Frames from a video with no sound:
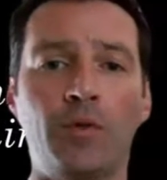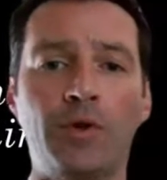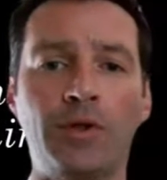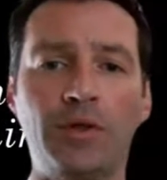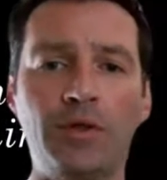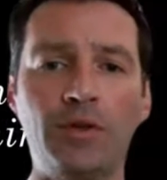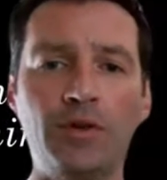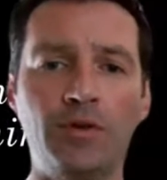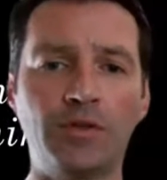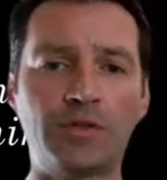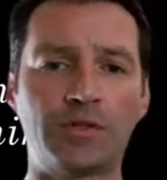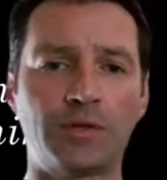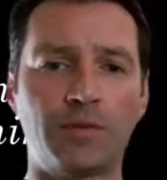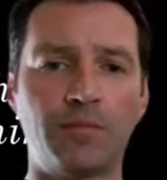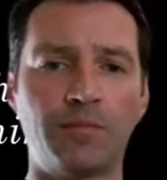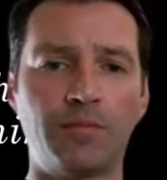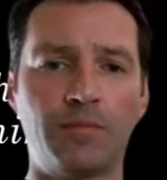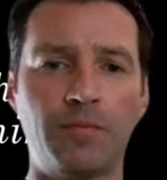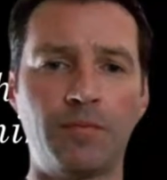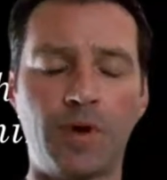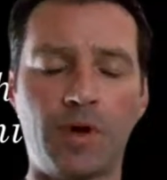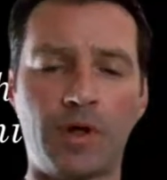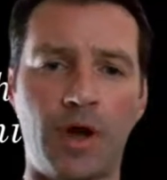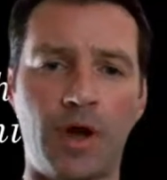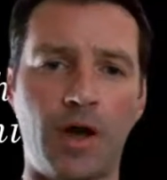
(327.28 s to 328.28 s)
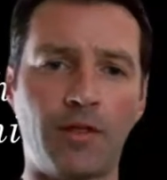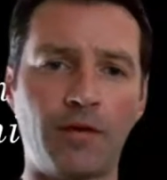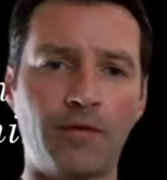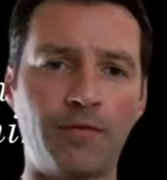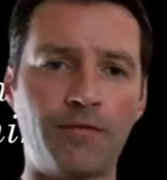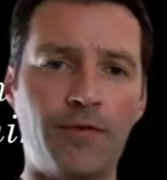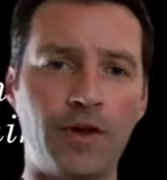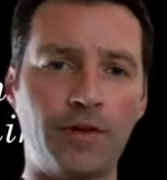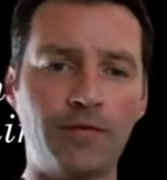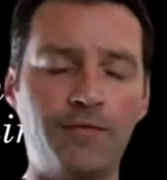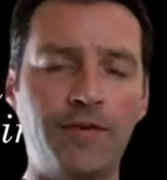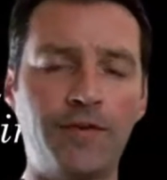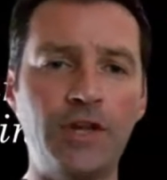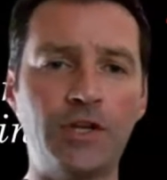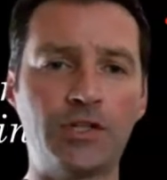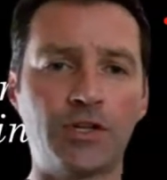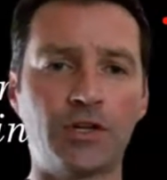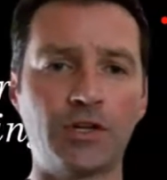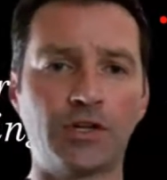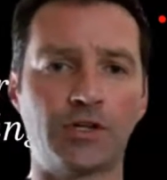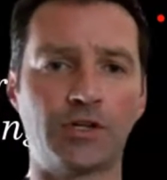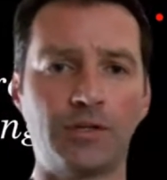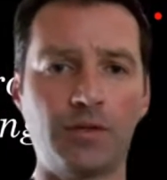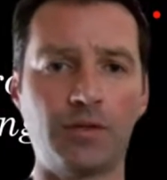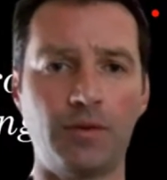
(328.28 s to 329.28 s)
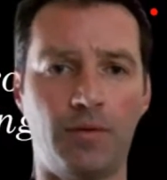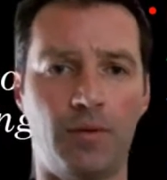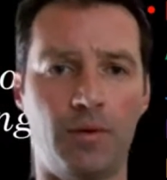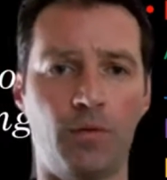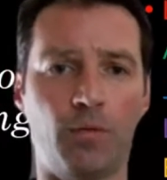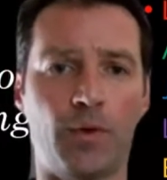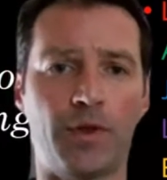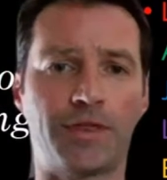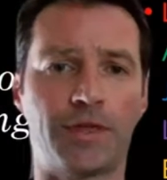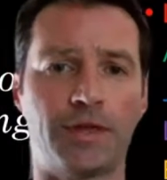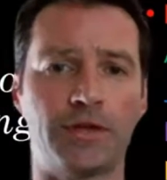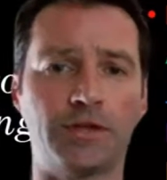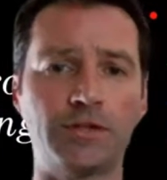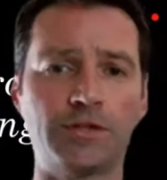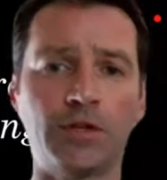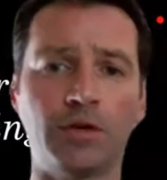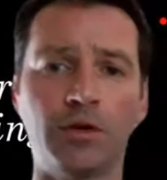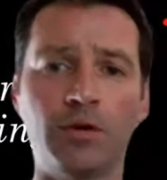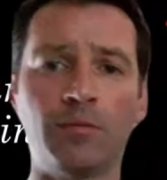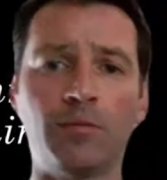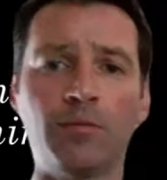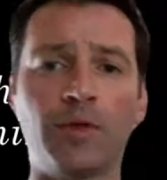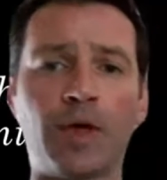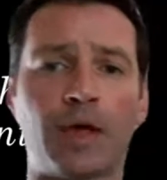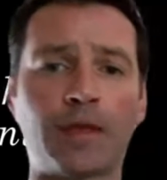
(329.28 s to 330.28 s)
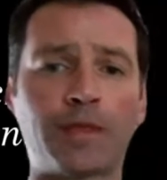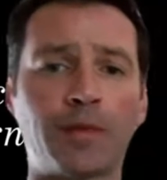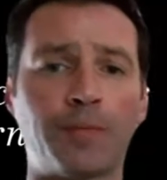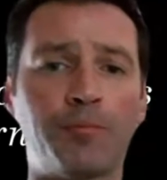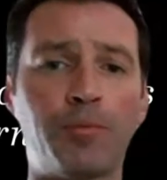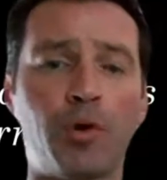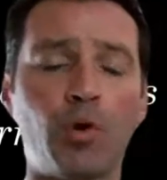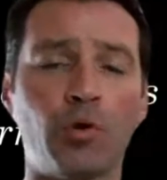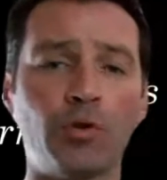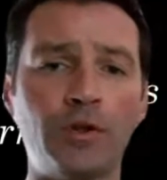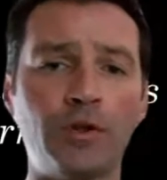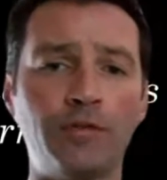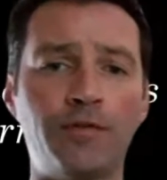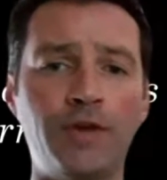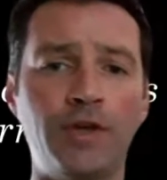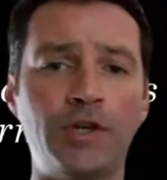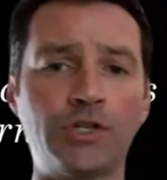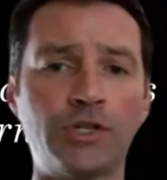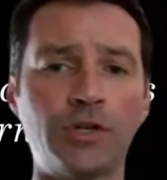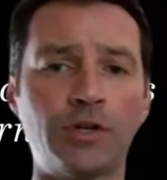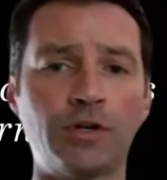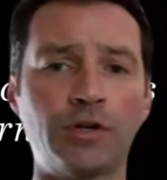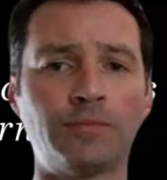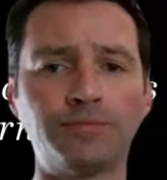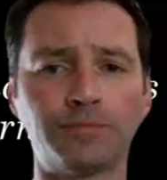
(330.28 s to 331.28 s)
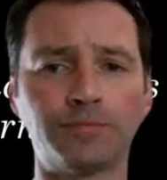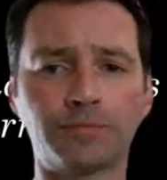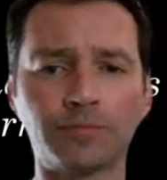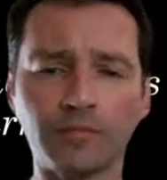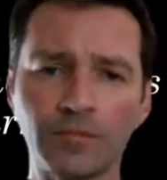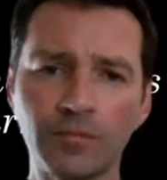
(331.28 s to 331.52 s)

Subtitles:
We use some other fun features within Zoom, like the polling feature,